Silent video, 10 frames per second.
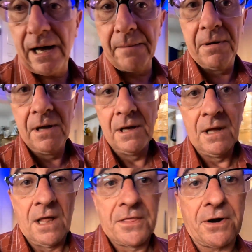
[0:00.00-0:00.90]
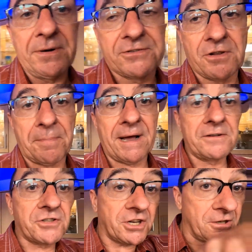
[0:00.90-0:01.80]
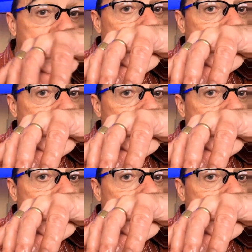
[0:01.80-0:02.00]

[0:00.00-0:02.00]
um, throw into the pan of stew.